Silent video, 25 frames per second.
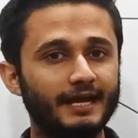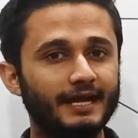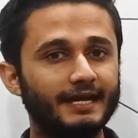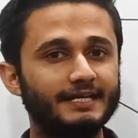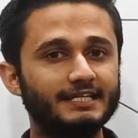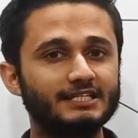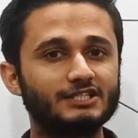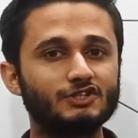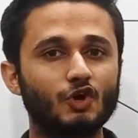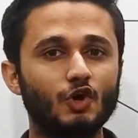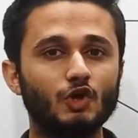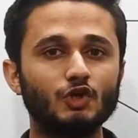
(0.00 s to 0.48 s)

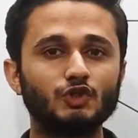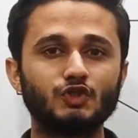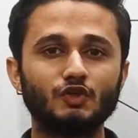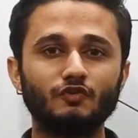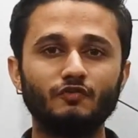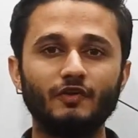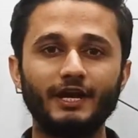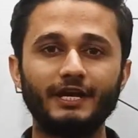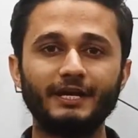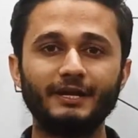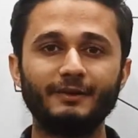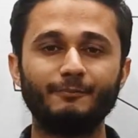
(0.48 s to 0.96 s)
It is
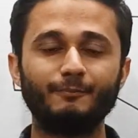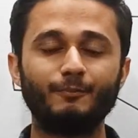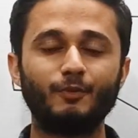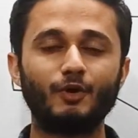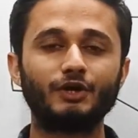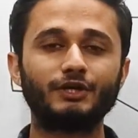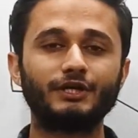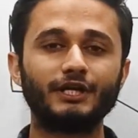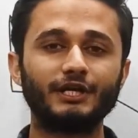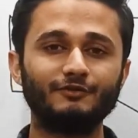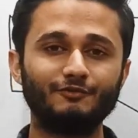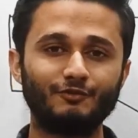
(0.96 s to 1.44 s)
also very
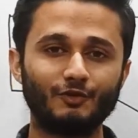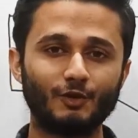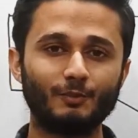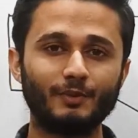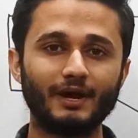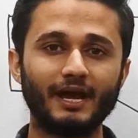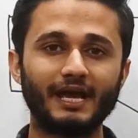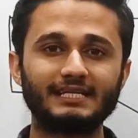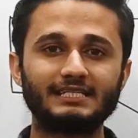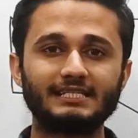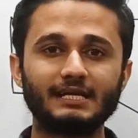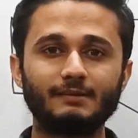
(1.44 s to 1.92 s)
important
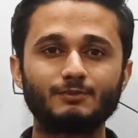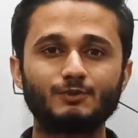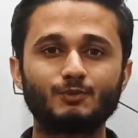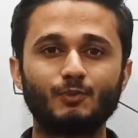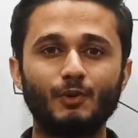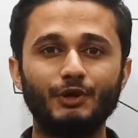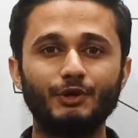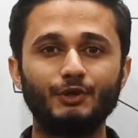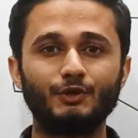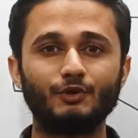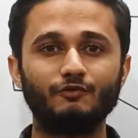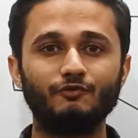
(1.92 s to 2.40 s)
from
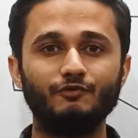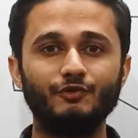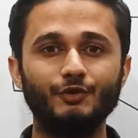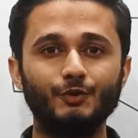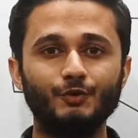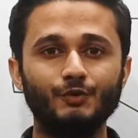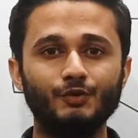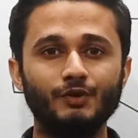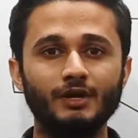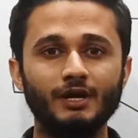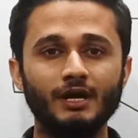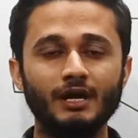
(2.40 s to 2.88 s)
exam's point of
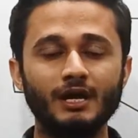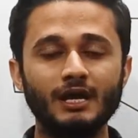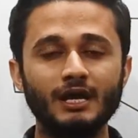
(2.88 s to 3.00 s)
view.